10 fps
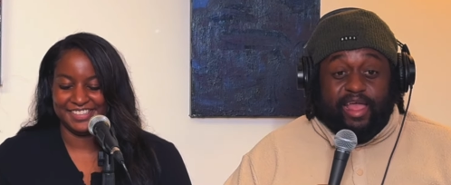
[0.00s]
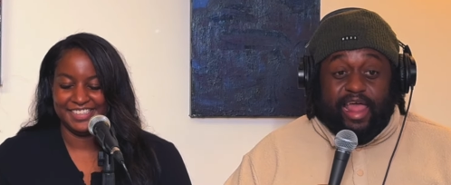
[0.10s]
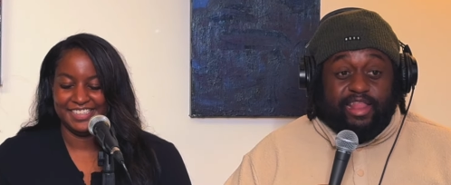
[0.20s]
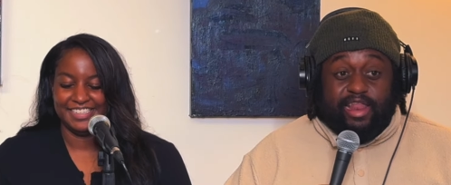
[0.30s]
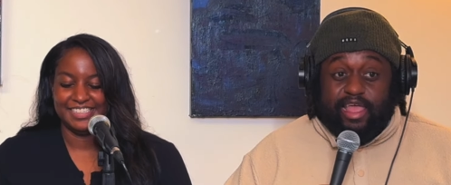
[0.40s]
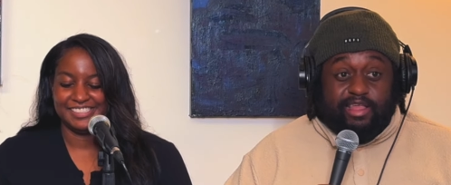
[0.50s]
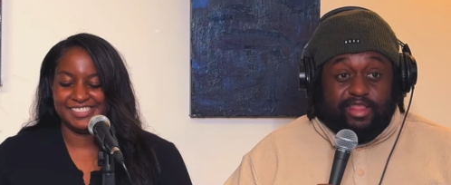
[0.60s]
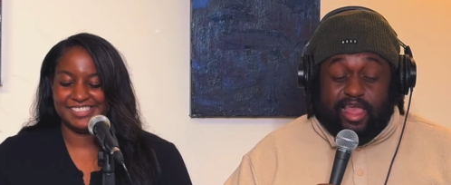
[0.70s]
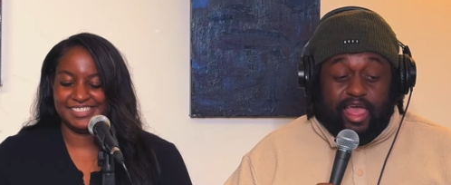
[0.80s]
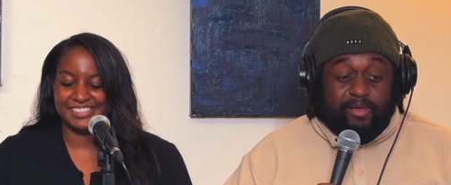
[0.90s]
Speaker 1: at the Lakers
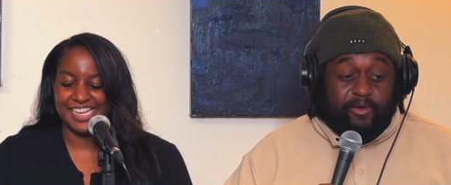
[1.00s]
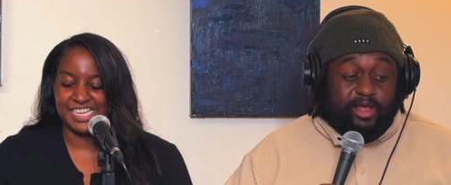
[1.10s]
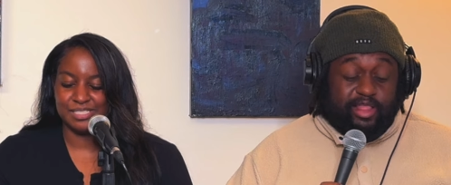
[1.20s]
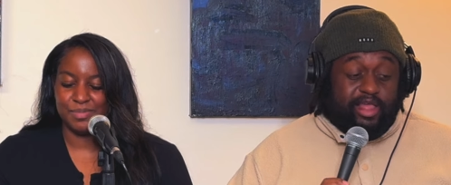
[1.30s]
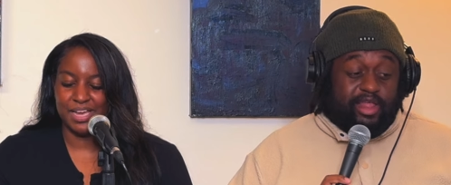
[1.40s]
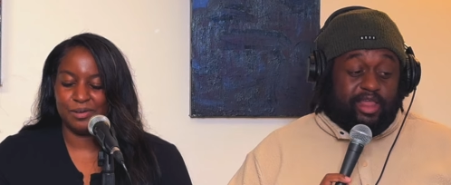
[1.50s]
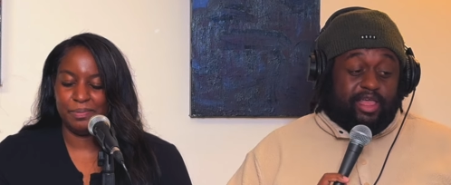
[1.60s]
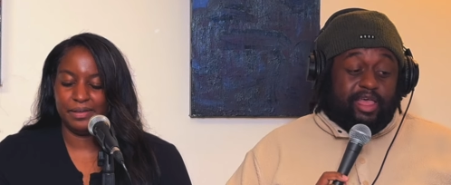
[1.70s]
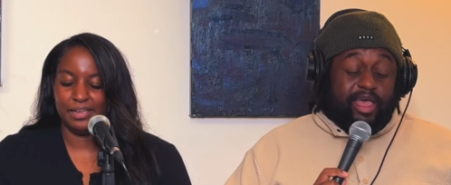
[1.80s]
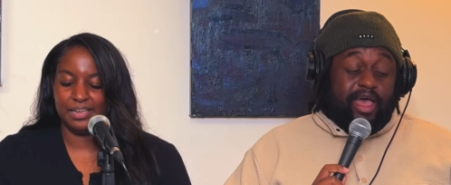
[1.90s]
game. That's my like
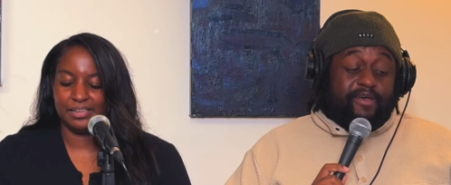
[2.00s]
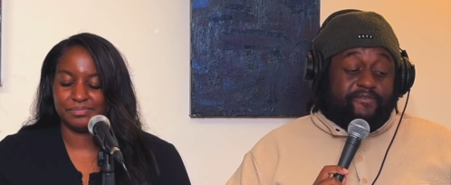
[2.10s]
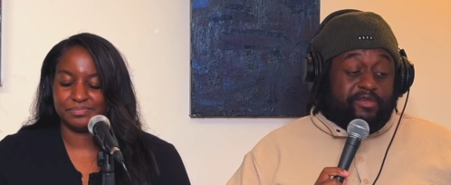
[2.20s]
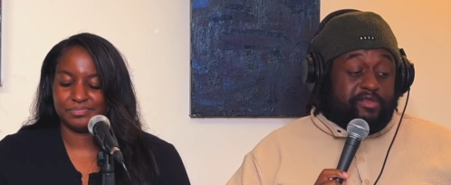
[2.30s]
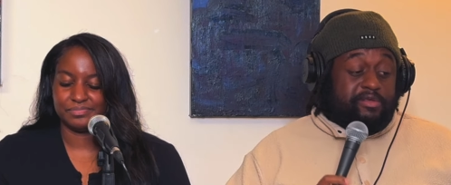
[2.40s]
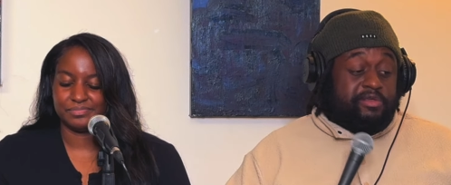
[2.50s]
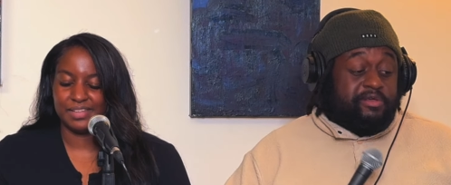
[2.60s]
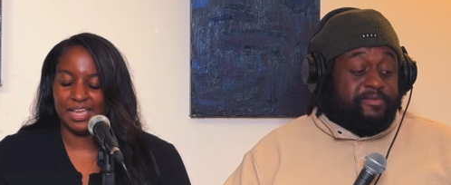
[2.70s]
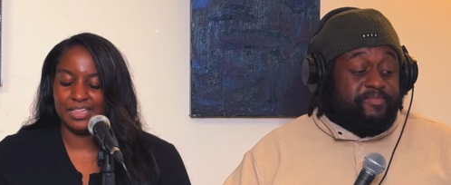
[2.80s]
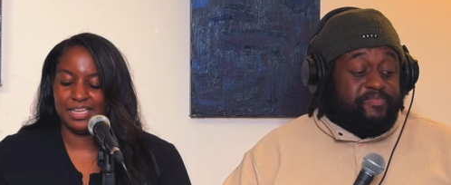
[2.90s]
opinion. That. I feel you.
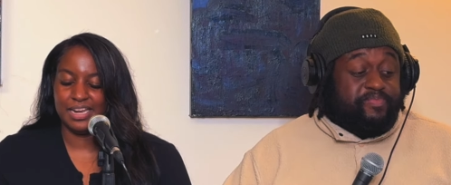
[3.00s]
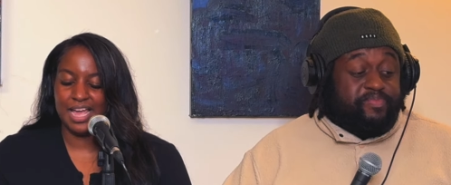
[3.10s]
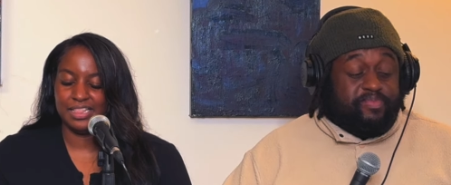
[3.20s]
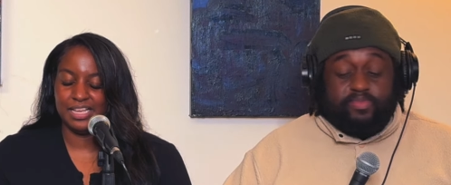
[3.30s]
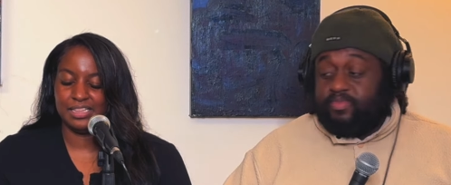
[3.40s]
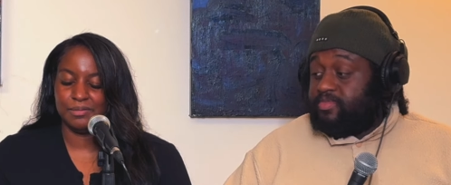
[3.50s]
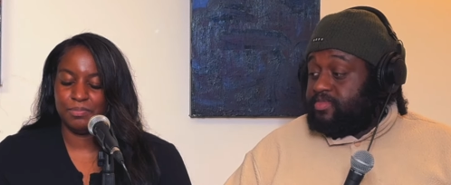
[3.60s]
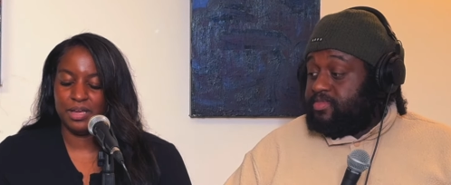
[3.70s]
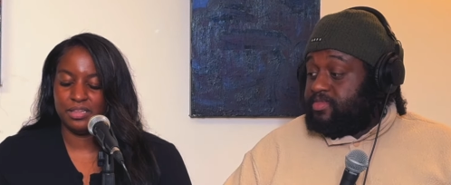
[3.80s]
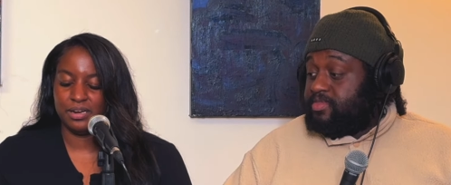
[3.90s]
Speaker 2: And then I think the
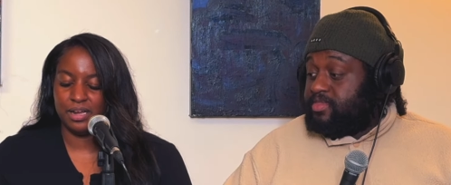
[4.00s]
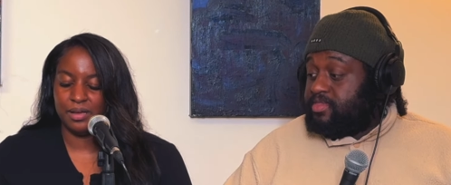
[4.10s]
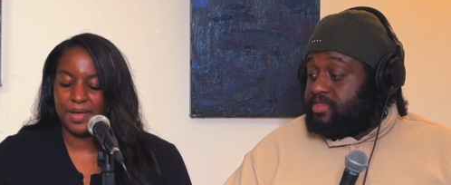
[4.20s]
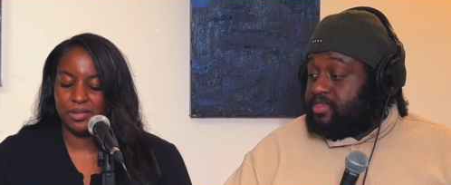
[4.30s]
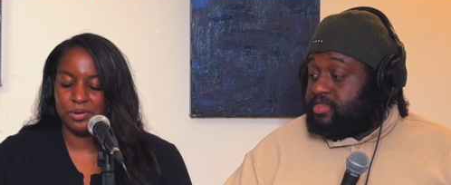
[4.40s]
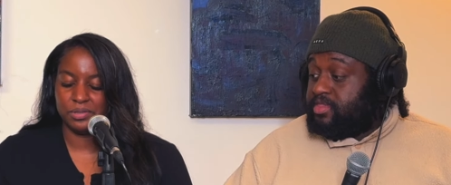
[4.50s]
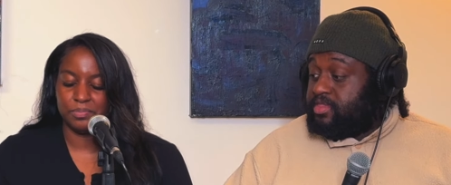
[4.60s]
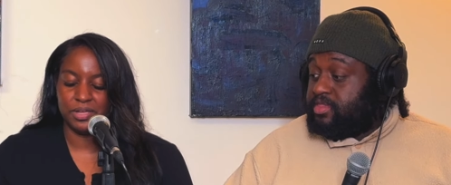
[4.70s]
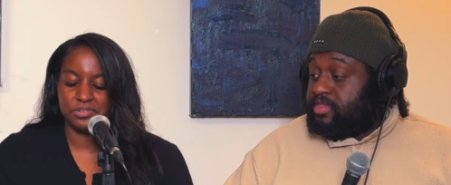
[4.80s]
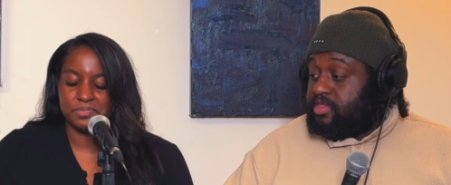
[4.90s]
brother. Um, I don't know if the
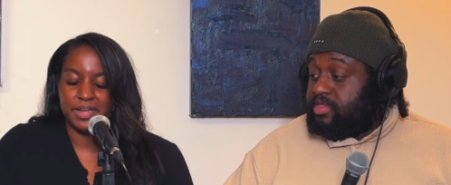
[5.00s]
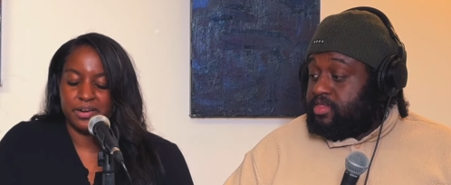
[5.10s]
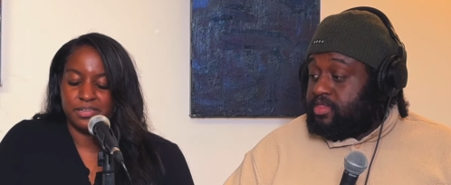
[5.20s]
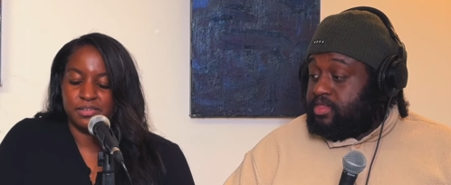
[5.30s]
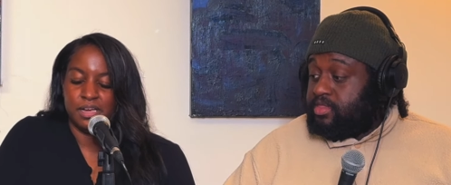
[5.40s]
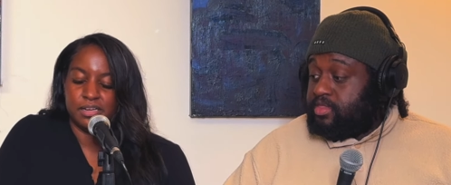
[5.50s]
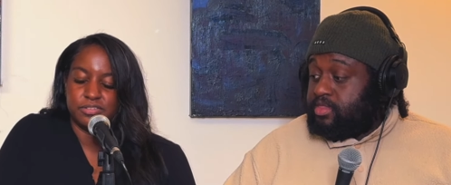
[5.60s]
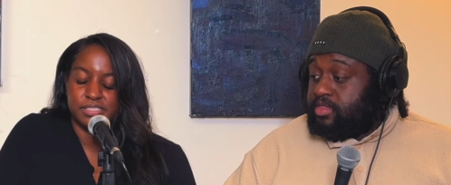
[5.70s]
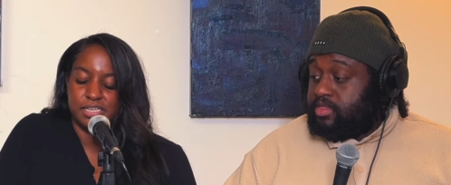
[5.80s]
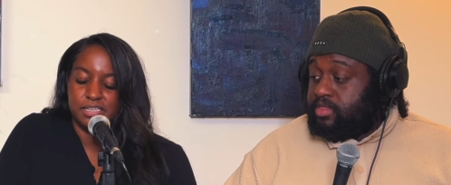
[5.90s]
brother's married. Uh,
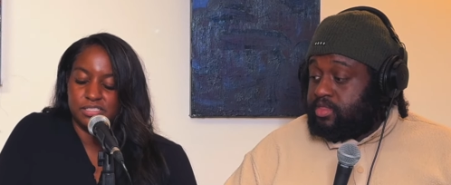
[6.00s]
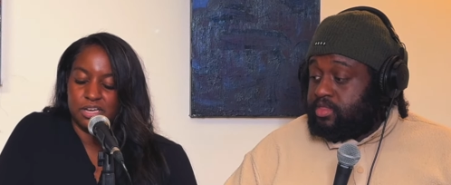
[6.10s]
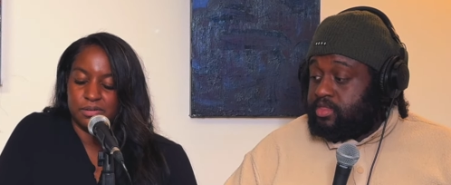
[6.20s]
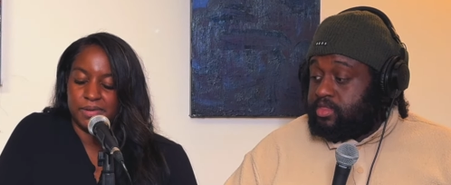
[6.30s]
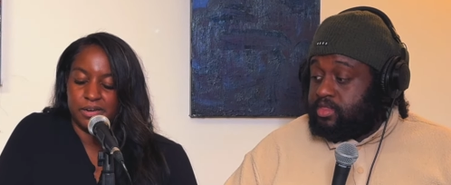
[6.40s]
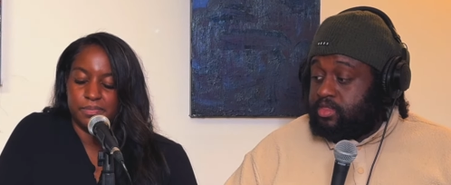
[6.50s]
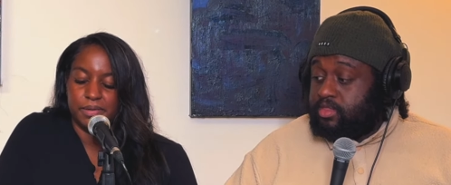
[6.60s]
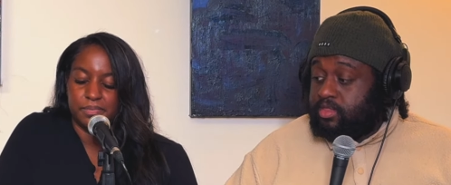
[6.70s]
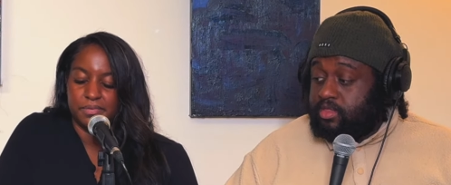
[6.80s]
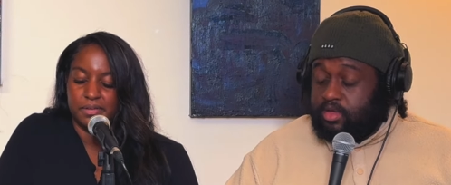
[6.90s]
Christina need to talk to married
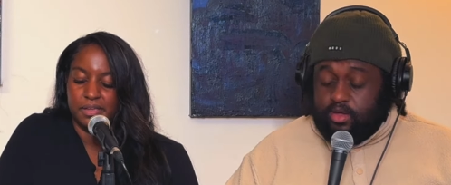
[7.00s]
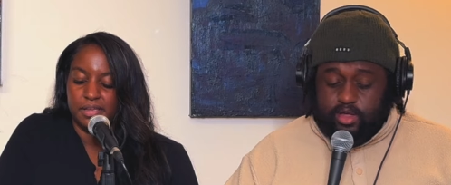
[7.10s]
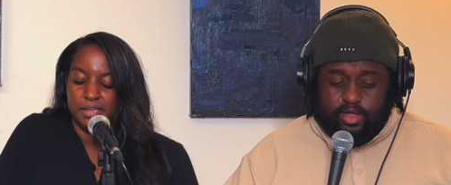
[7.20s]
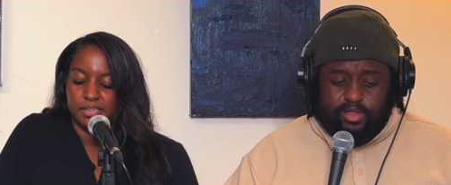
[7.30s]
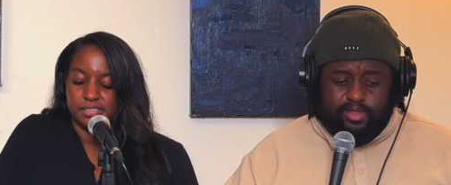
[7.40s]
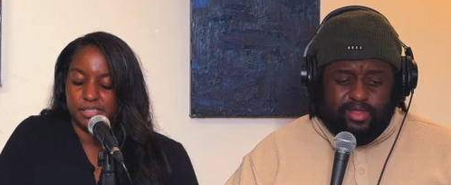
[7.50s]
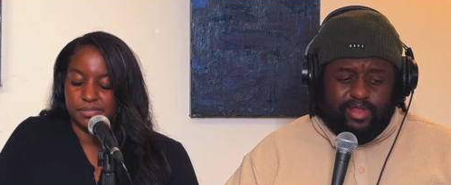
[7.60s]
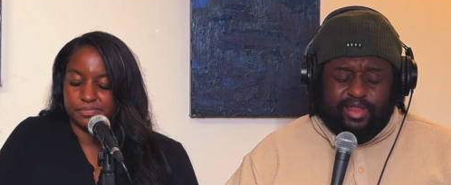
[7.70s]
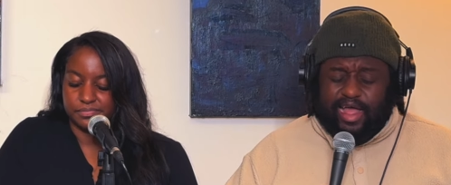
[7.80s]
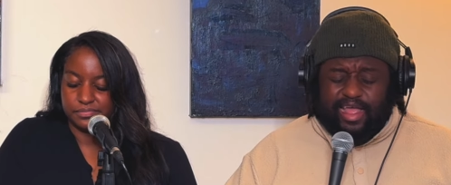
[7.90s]
people.
Speaker 1: Okay, so
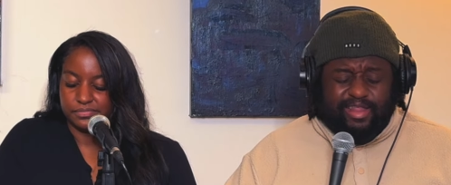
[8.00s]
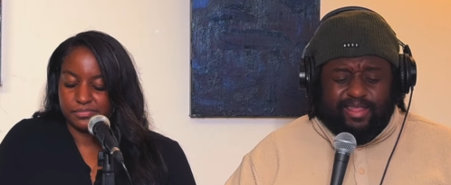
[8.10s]
not.